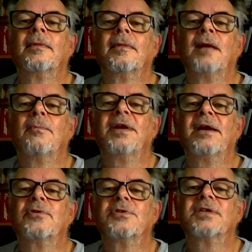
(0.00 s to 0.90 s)
And we're now
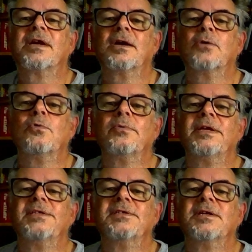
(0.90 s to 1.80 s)
good to go. All we need
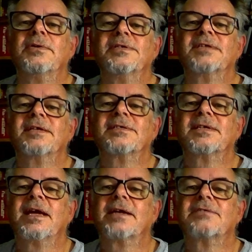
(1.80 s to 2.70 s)
to do is
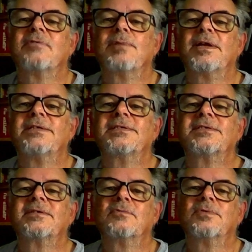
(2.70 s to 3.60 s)
select, replace
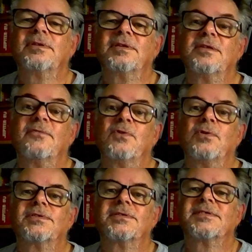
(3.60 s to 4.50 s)
the
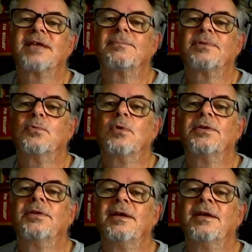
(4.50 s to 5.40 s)
default sampler
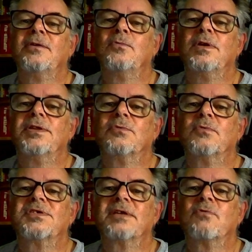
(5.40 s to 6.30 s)
one with
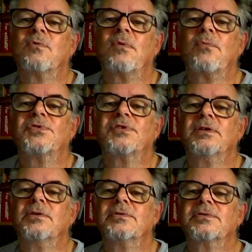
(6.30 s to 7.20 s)
whichever one we want to
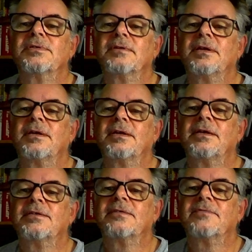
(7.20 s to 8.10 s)
use.
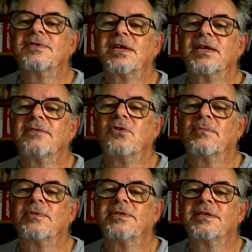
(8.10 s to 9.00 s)
And for the sake of
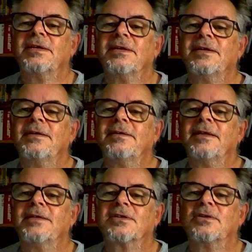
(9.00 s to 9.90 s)
argument,
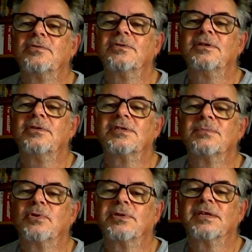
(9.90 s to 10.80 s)
let's go and use the
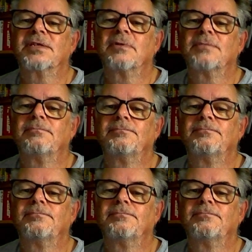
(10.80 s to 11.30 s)
Poly6 one,